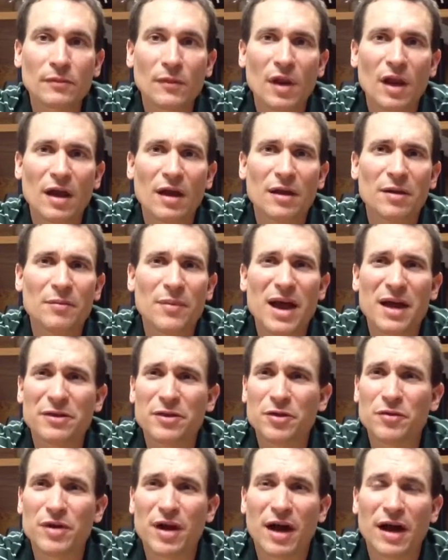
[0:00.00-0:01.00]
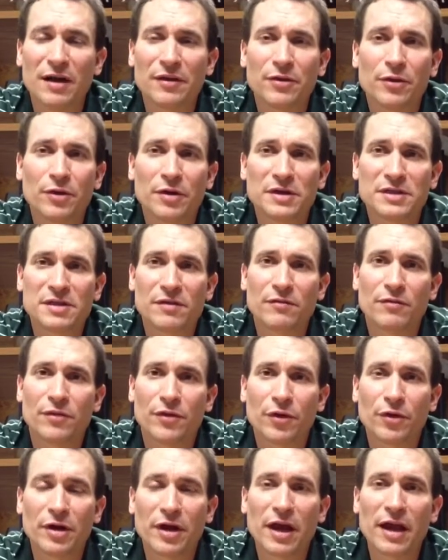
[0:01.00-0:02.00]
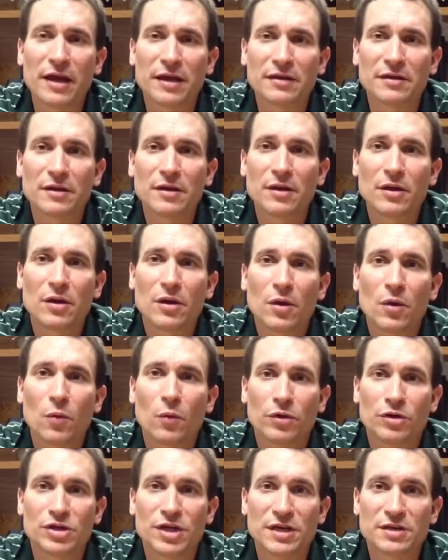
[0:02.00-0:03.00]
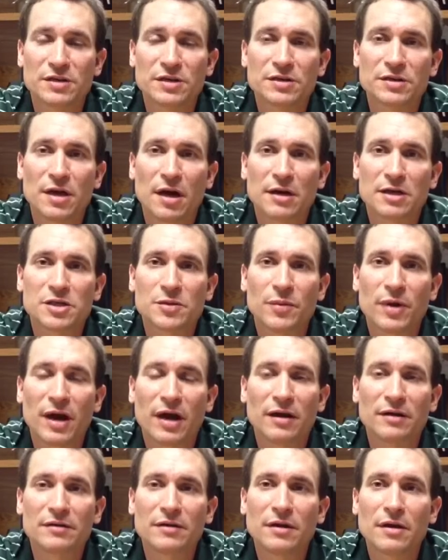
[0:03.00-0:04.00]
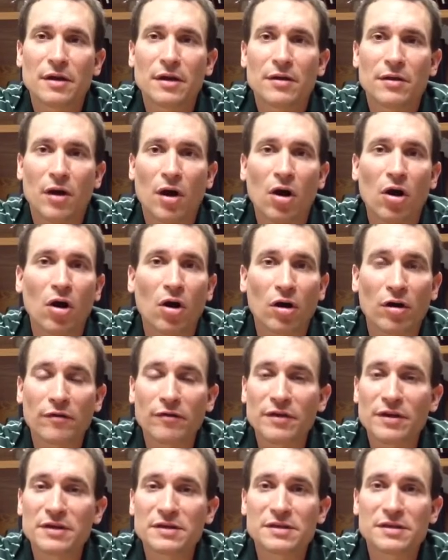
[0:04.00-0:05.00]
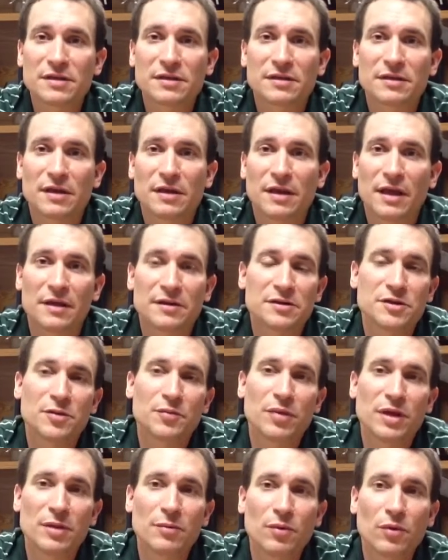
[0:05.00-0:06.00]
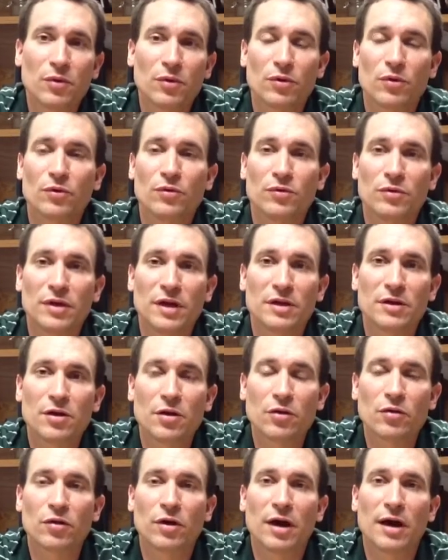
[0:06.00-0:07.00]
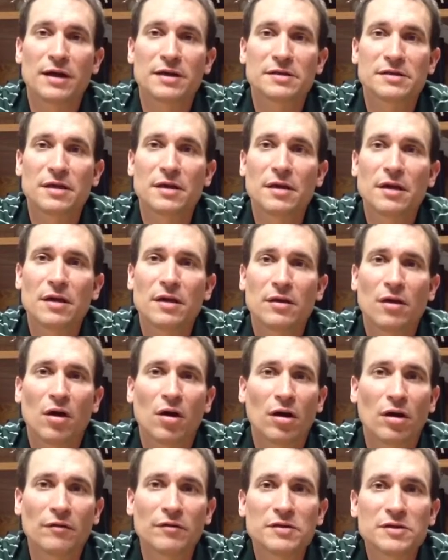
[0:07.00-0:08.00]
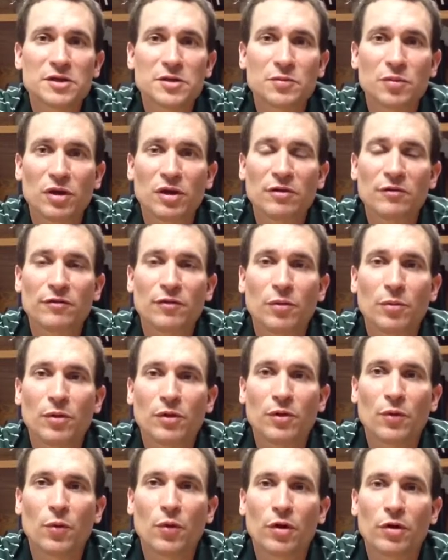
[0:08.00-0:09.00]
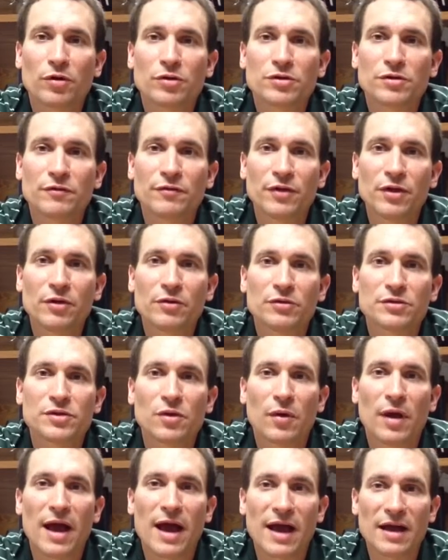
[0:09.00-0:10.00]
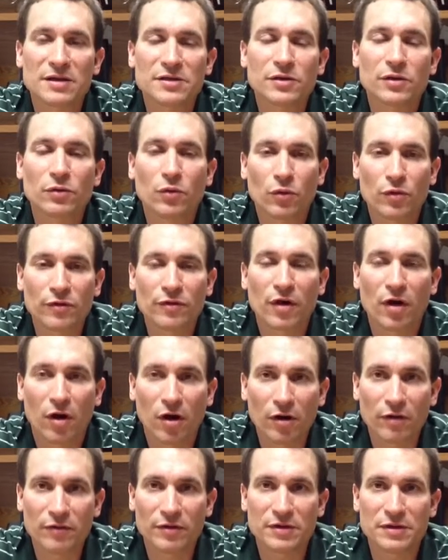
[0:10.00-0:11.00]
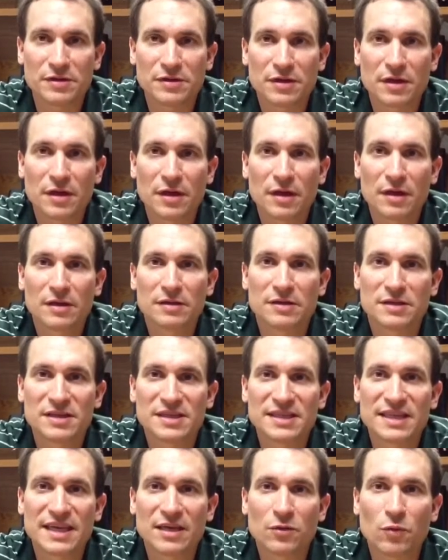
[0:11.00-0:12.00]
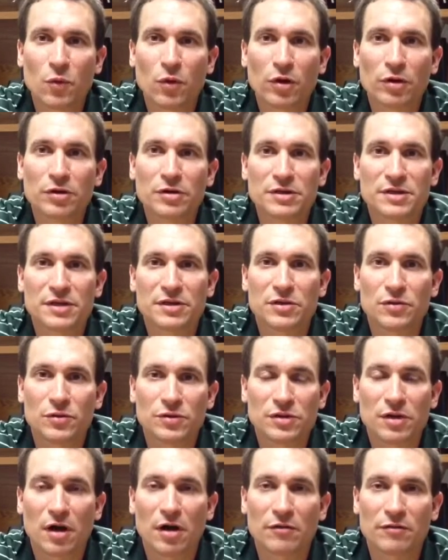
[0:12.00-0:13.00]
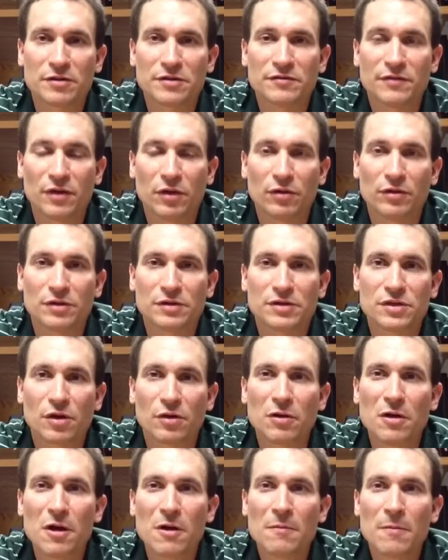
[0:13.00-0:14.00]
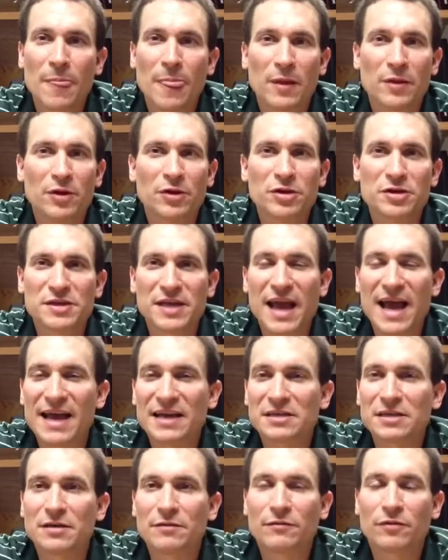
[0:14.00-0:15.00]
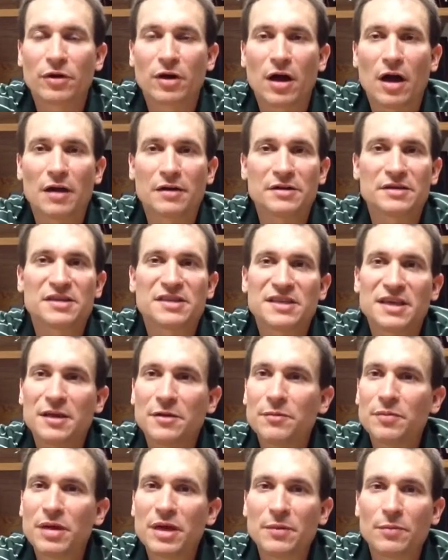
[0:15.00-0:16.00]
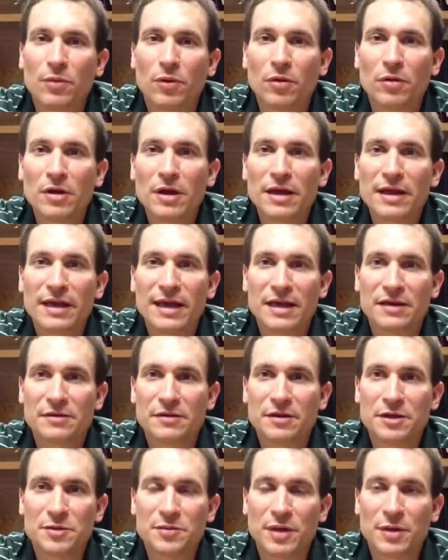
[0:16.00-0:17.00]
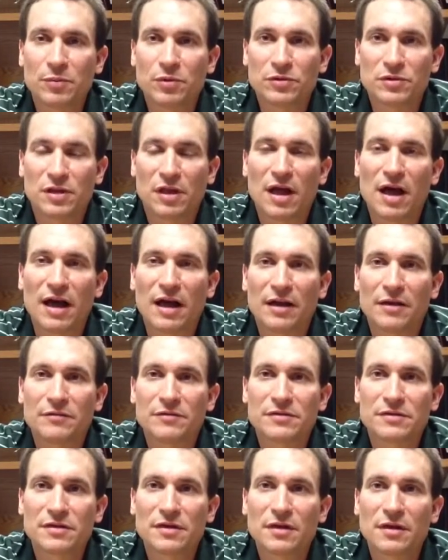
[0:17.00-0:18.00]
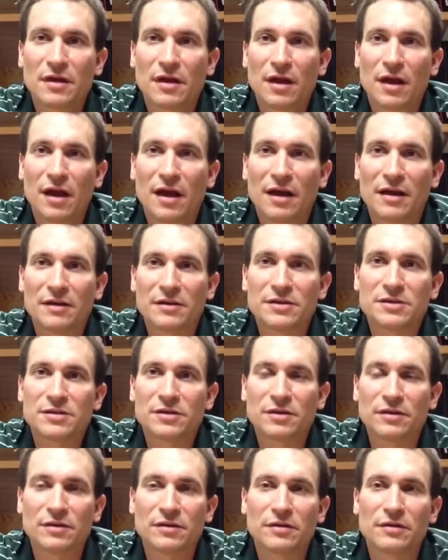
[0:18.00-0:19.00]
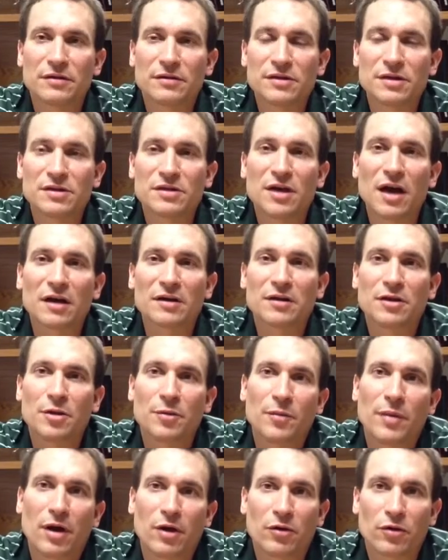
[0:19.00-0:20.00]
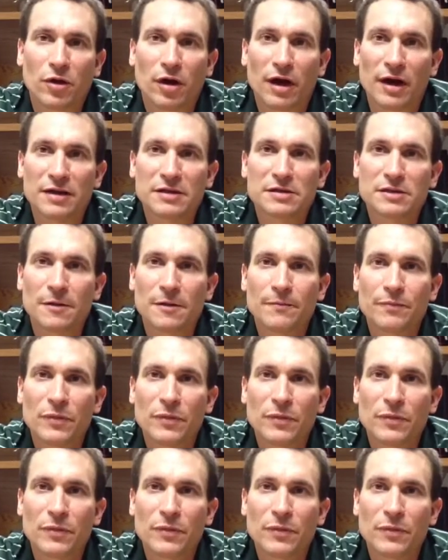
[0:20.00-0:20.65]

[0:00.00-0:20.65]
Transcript: Matthew 9:37-38, where Jesus talks about the harvest, and that is the people who need to know Christ. "The harvest is plentiful, but the workers are few. So ask the Lord of the harvest to send workers into His harvest field." And so you're just asking for God to send people into these people's lives to talk to them about Christ.